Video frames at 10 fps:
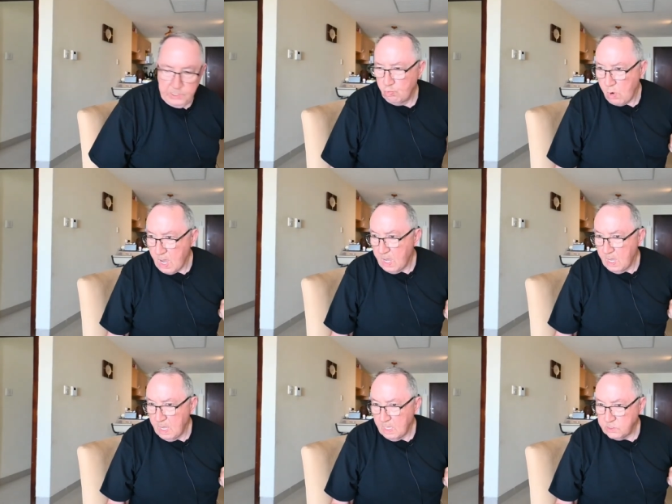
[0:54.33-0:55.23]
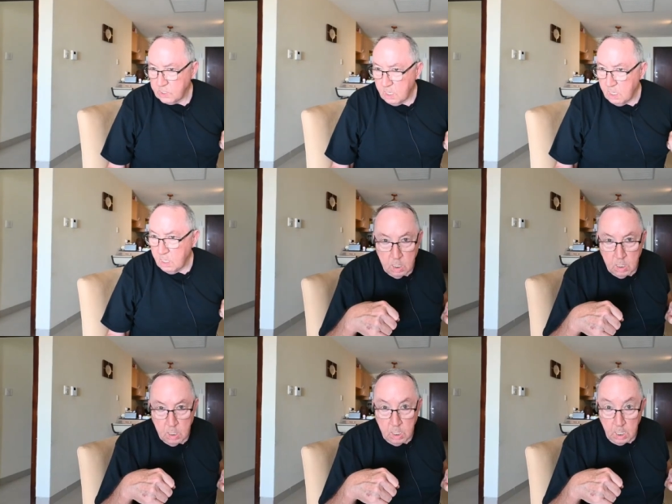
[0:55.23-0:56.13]
Chick.
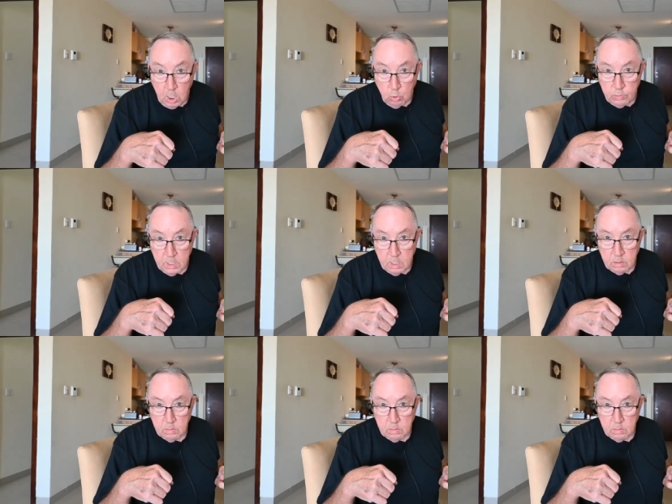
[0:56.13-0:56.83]
Roger! Hello there.